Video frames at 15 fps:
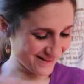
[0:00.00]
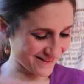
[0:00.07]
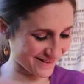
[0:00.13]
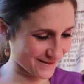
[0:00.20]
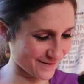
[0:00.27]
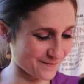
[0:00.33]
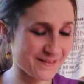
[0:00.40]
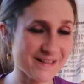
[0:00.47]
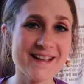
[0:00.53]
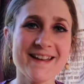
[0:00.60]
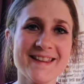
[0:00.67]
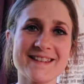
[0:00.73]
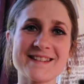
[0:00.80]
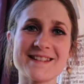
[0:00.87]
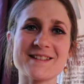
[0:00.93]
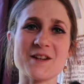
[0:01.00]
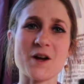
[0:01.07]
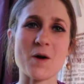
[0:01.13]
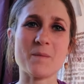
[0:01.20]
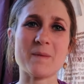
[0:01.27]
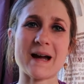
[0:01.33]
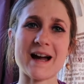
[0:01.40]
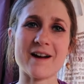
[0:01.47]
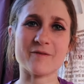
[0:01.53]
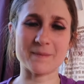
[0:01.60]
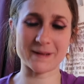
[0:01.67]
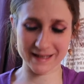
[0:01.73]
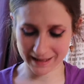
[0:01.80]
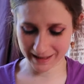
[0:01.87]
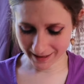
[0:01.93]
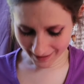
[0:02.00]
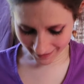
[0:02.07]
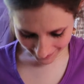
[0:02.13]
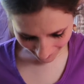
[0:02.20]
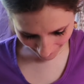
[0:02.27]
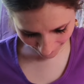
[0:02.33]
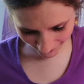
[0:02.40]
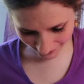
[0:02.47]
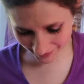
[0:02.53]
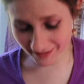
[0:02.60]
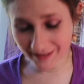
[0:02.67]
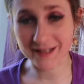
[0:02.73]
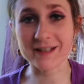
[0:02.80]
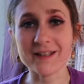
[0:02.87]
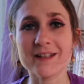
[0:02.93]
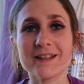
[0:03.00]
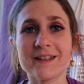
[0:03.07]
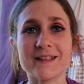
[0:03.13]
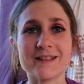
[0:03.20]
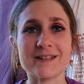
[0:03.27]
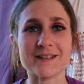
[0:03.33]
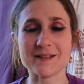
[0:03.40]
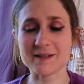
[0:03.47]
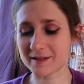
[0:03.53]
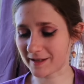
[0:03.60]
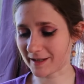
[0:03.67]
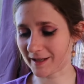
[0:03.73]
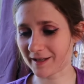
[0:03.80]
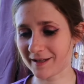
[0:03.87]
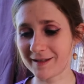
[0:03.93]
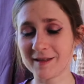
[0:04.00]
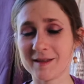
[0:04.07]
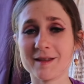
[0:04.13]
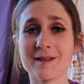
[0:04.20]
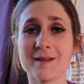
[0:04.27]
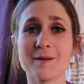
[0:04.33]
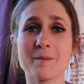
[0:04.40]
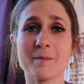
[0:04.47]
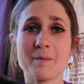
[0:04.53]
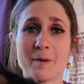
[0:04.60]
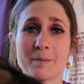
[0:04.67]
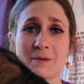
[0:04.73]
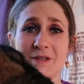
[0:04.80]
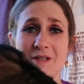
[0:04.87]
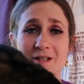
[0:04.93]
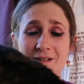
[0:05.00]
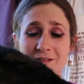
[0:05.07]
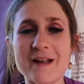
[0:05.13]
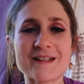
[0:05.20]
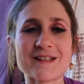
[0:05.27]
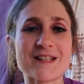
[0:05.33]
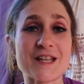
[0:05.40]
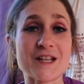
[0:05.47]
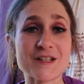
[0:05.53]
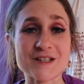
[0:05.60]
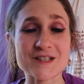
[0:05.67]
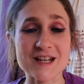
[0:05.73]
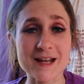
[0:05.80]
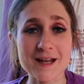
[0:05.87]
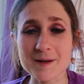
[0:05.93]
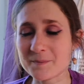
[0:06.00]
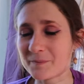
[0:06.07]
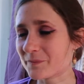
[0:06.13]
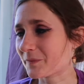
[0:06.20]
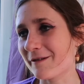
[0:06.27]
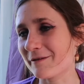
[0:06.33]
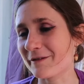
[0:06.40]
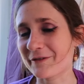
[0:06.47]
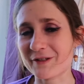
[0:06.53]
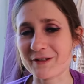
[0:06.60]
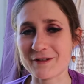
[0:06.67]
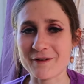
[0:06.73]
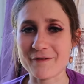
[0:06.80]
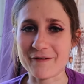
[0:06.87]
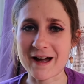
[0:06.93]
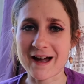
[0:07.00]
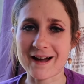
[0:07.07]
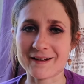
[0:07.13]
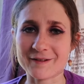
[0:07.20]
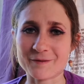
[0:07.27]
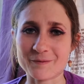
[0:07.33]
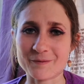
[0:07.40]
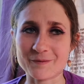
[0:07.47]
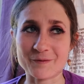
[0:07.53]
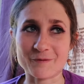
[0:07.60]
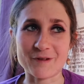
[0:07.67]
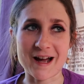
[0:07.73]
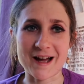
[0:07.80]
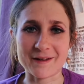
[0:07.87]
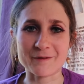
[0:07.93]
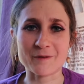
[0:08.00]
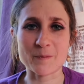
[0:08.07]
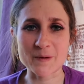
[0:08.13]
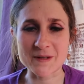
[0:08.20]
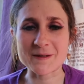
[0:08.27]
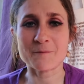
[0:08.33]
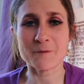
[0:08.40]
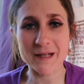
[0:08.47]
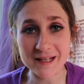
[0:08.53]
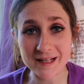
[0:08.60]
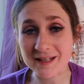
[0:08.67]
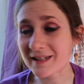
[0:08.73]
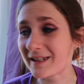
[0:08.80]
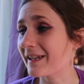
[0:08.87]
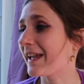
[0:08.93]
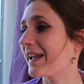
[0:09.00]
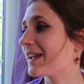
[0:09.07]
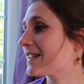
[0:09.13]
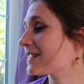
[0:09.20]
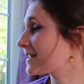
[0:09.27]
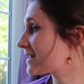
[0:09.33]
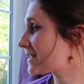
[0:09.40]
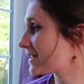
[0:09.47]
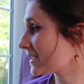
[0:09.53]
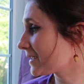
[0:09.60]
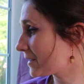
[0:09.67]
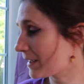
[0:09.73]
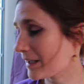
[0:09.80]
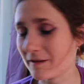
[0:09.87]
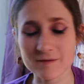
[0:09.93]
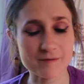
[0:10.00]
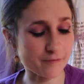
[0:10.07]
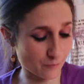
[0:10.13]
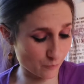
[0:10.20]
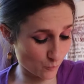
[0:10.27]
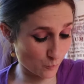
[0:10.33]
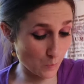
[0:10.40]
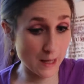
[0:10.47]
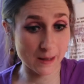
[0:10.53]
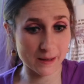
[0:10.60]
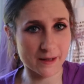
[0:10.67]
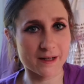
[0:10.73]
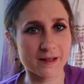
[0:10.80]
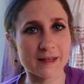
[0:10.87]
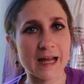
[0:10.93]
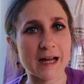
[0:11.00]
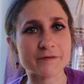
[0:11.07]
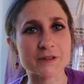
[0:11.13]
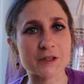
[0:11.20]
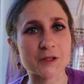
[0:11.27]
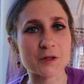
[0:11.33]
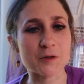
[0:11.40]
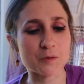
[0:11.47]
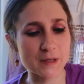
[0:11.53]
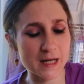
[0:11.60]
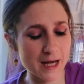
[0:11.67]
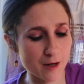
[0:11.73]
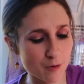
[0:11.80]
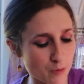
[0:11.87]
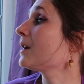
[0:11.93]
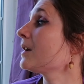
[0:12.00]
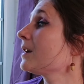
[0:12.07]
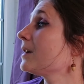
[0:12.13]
This is not part of me, obviously. This is Bobster. It's Thursday. We've so far had rather a busy week. It's well into the afternoon now.